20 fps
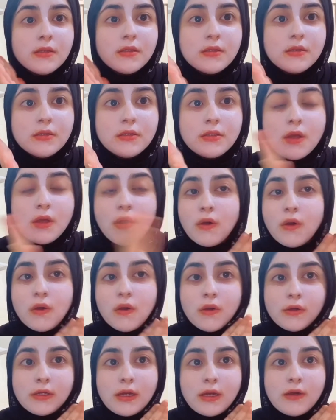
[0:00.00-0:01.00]

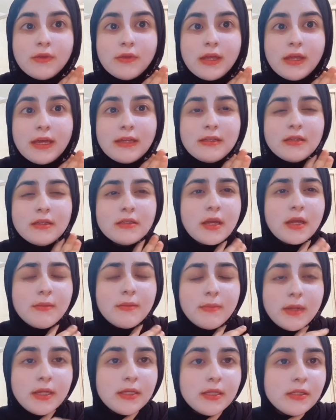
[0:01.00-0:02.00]
So now that
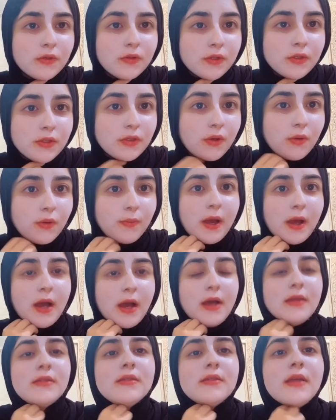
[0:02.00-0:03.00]
10 minutes or so
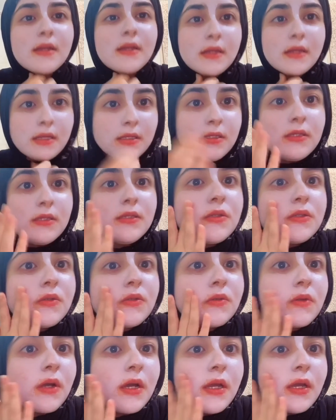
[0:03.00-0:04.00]
passed and it is
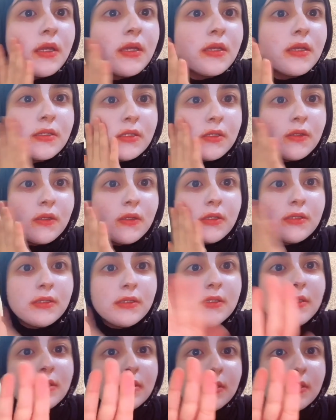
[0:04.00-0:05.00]
dry, as you can
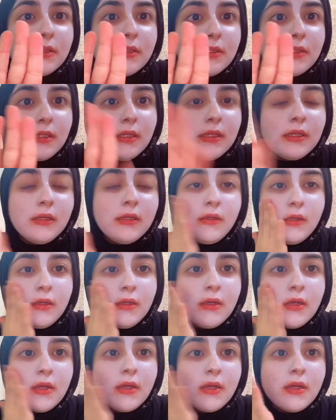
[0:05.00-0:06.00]
see,
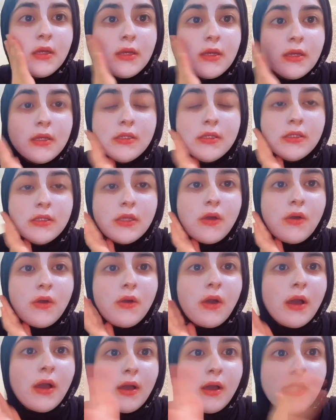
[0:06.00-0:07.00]
so
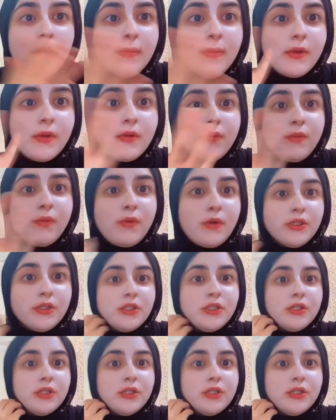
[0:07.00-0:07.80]
I am going to wash it